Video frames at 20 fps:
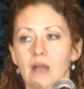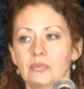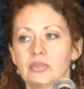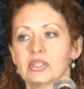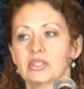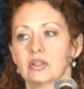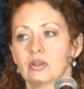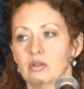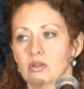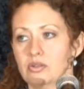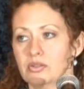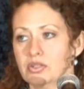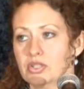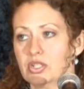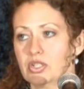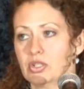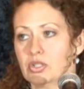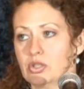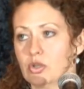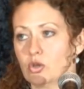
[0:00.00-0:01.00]

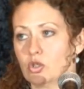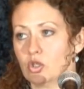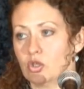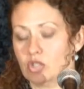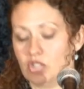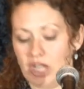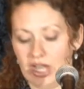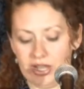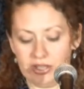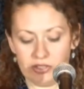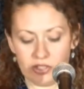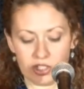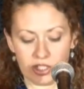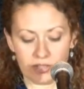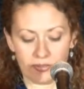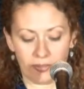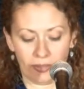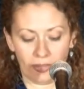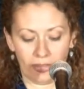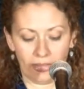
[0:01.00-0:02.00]
obstacles to social
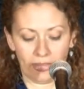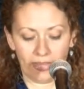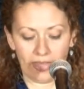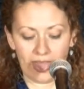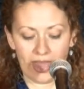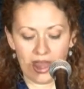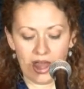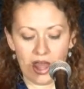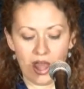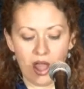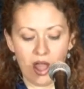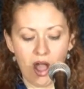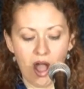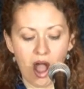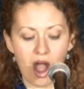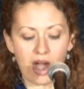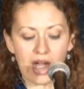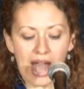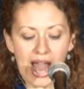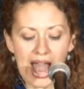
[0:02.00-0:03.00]
change,
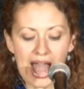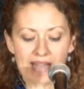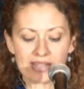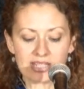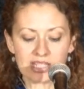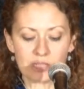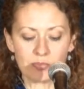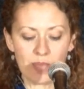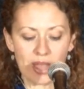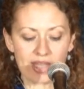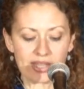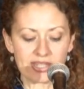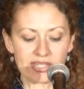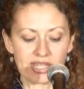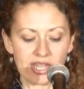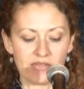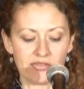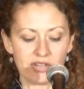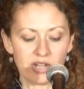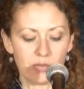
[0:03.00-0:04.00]
are
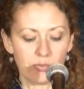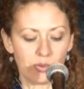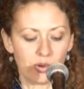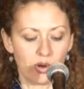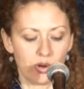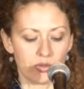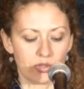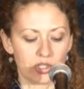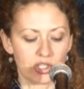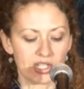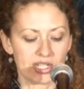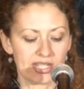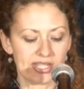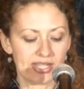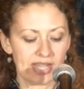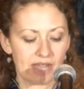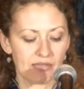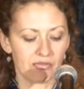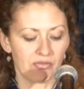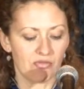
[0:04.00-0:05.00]
aspects of an approach
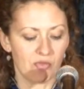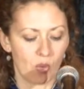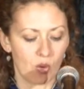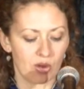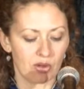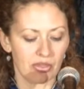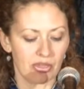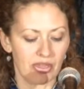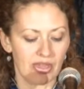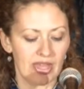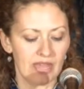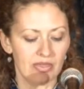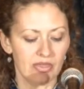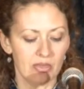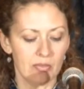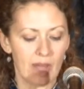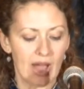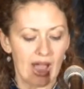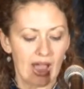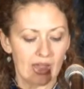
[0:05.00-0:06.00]
set forth
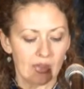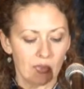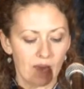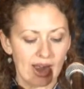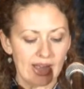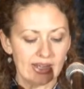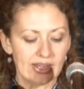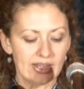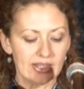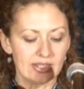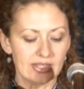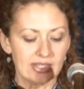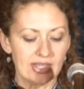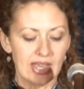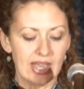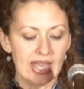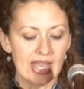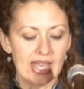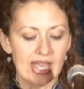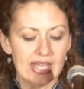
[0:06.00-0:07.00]
in the Baha'i
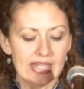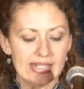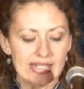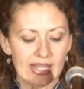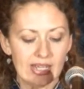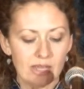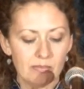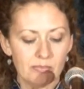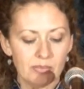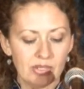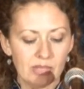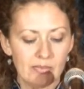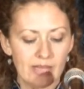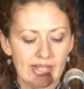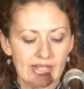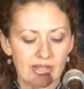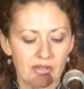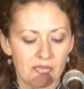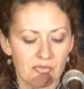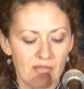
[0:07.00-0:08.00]
writings to
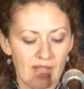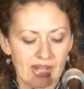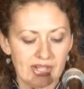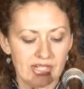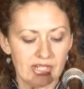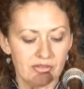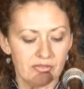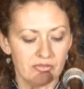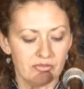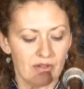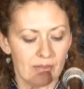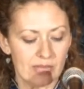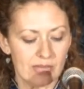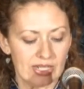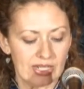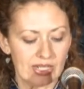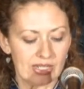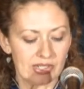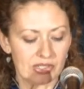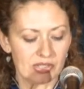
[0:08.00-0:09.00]
implement effective
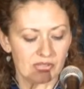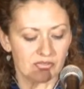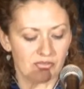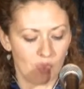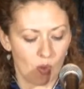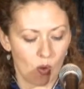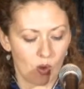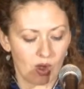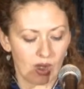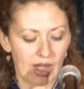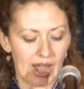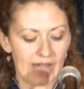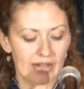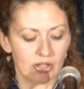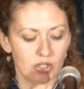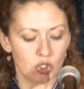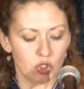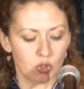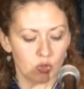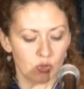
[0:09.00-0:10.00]
remedies for
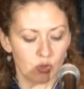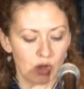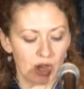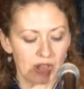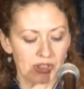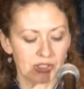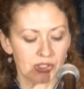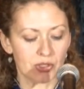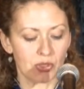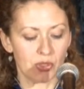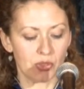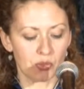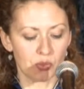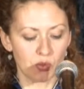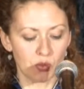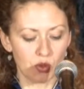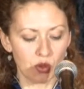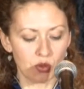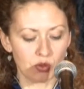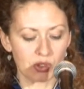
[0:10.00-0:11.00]
and address
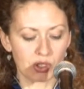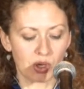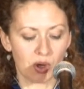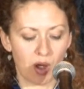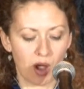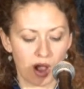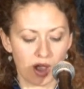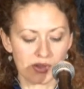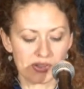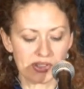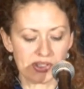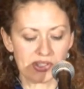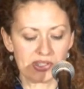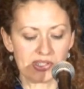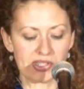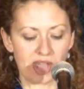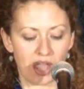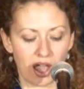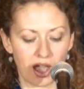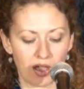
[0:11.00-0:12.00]
the root
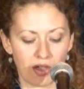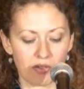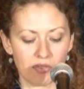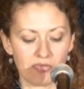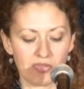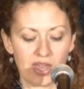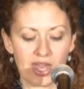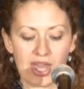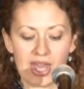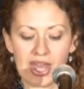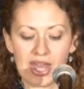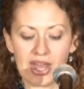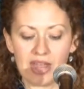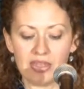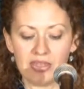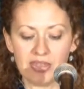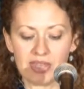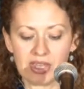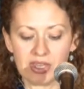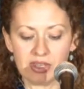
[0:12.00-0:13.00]
causes of
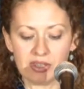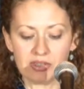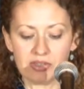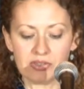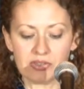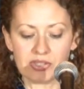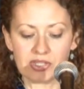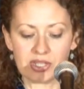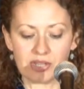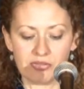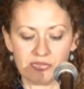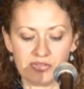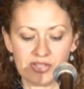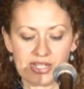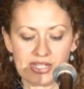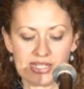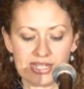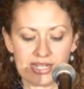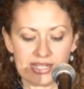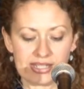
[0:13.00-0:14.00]
the ills
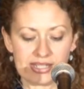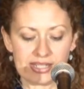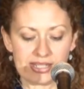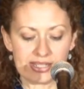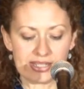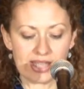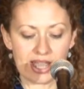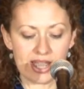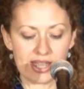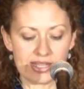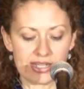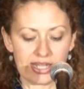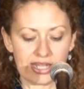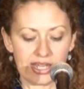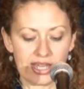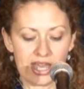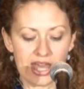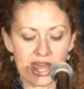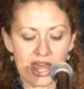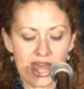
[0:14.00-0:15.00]
afflicting
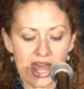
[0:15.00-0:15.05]
society.